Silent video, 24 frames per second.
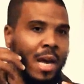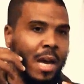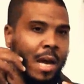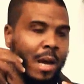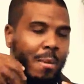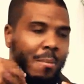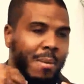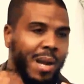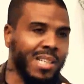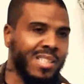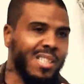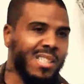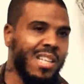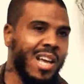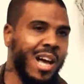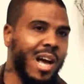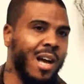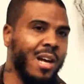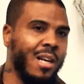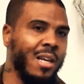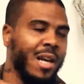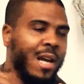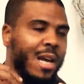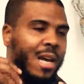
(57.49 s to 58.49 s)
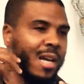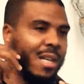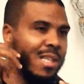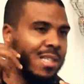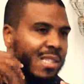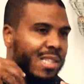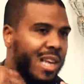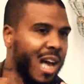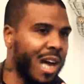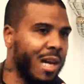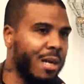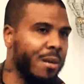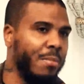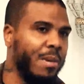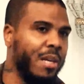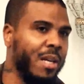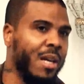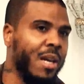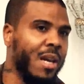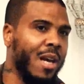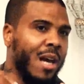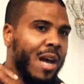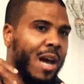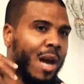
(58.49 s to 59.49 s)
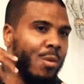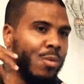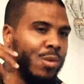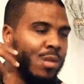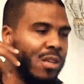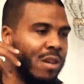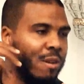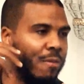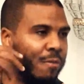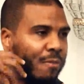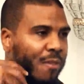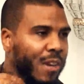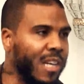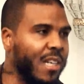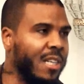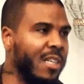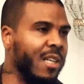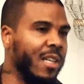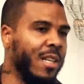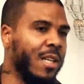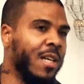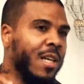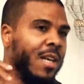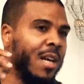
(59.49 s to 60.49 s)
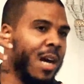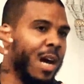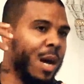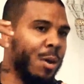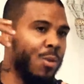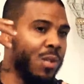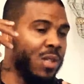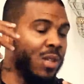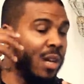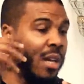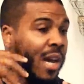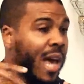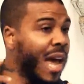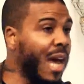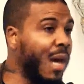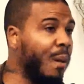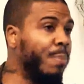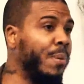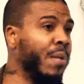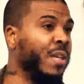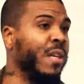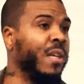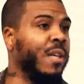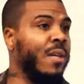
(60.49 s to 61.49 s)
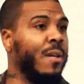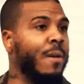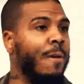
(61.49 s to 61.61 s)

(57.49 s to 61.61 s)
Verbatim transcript: in my side, inside of me, I was conflicted. I was unhappy.